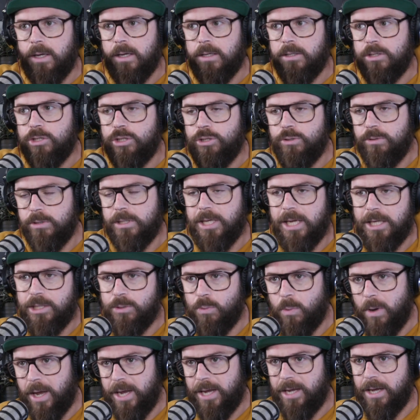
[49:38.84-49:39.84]
Tuesday's
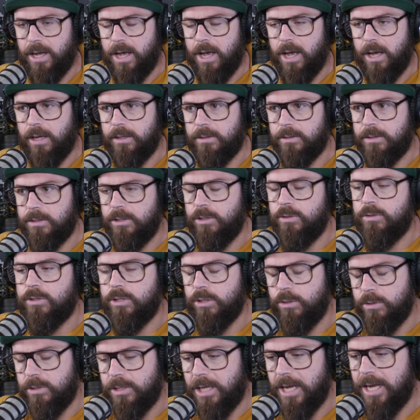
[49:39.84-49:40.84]
way.
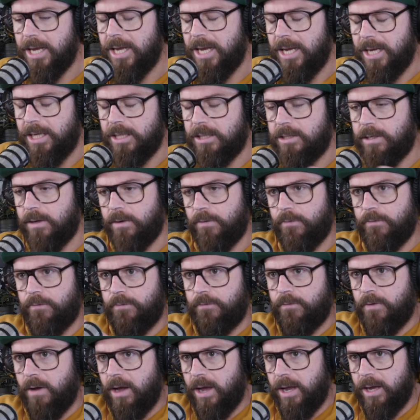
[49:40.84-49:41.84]
Tuesday is
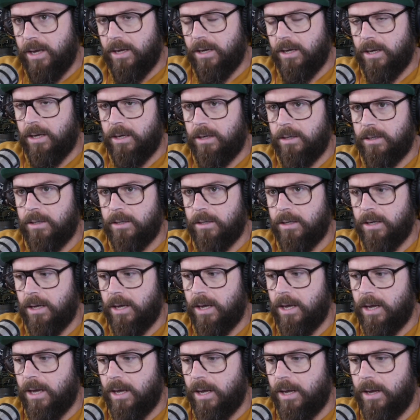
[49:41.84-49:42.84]
fighter
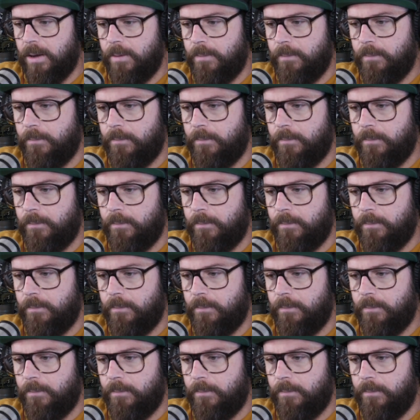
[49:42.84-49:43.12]
a